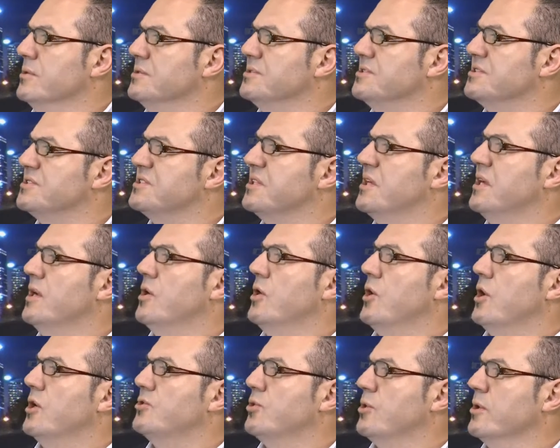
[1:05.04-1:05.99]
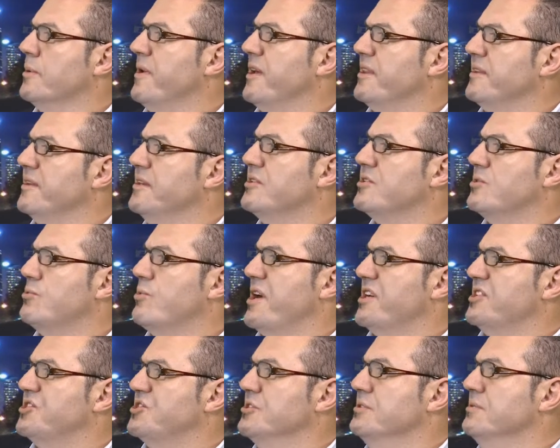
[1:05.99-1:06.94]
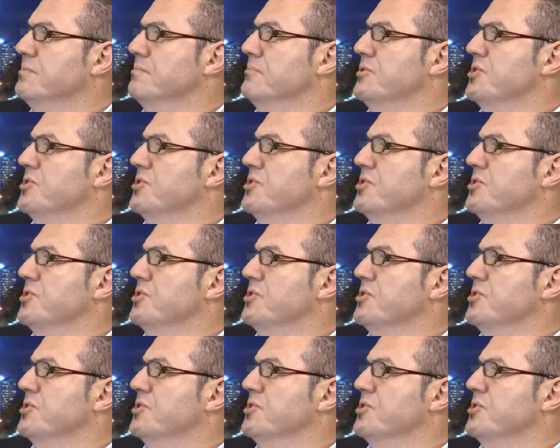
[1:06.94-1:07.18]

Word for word: Nunz, mm. I talk about the interaction